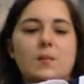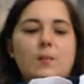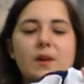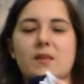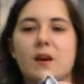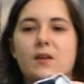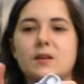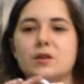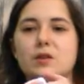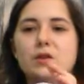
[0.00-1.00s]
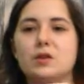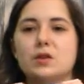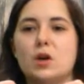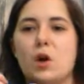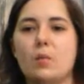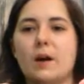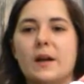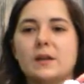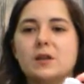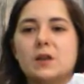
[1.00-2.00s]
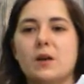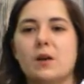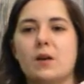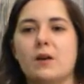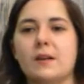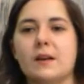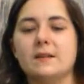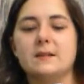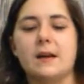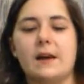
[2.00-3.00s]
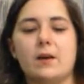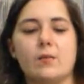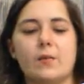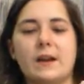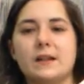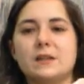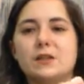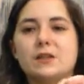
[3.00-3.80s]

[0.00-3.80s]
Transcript: but there is so much on the inside ready to